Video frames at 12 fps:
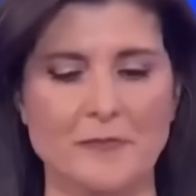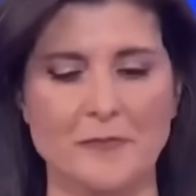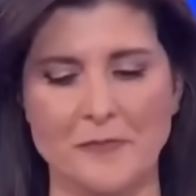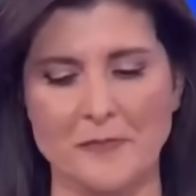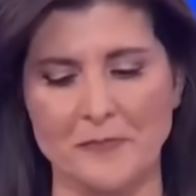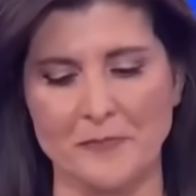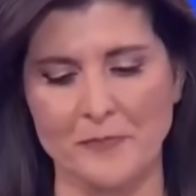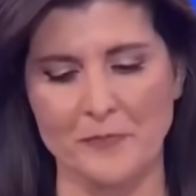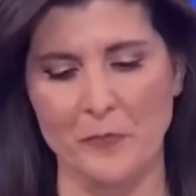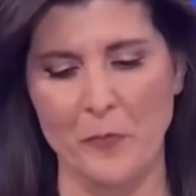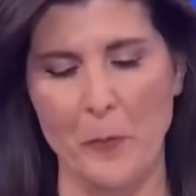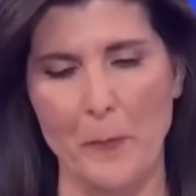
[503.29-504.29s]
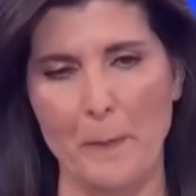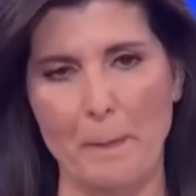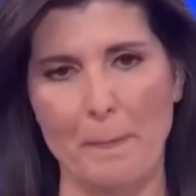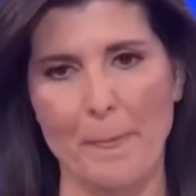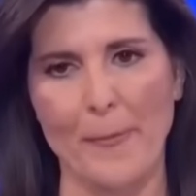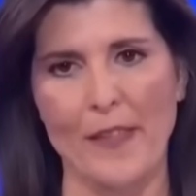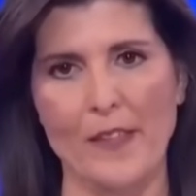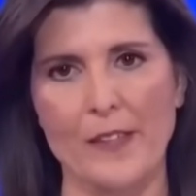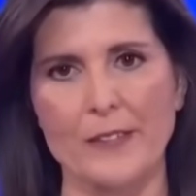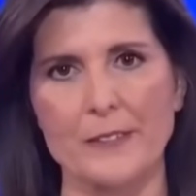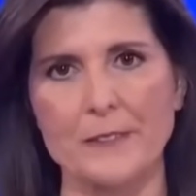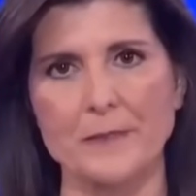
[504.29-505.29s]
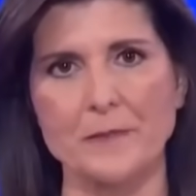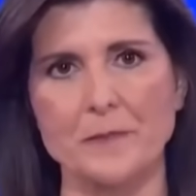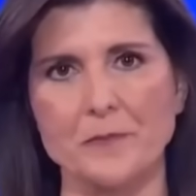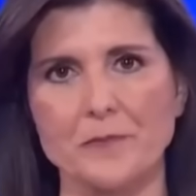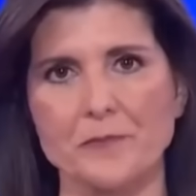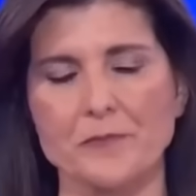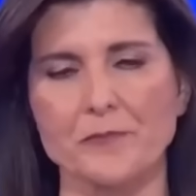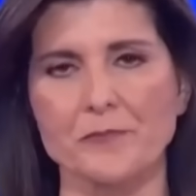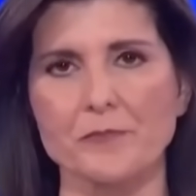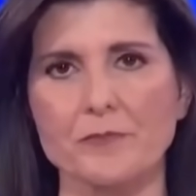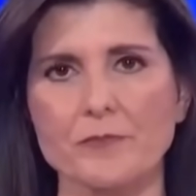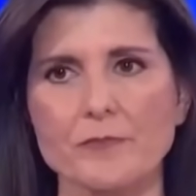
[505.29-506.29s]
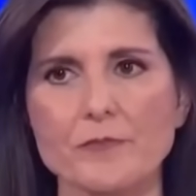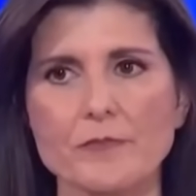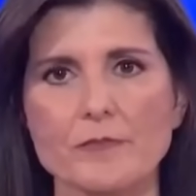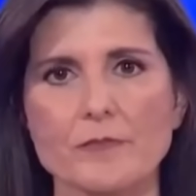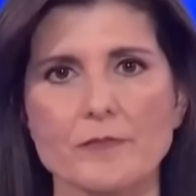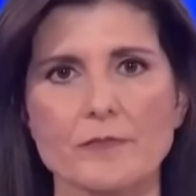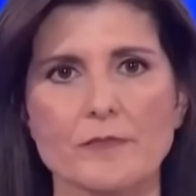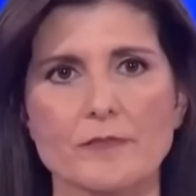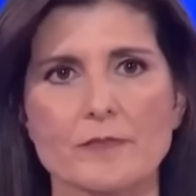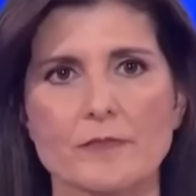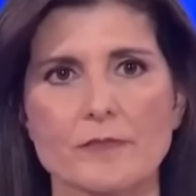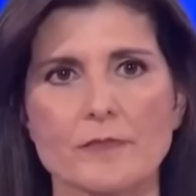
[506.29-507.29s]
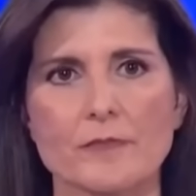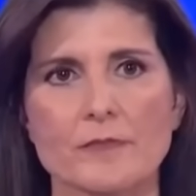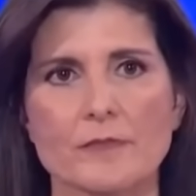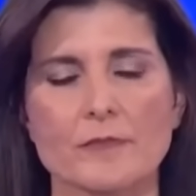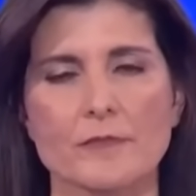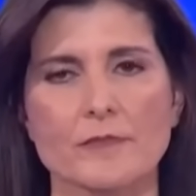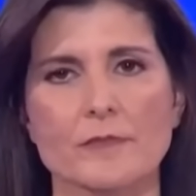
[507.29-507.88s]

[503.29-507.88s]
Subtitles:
(silent)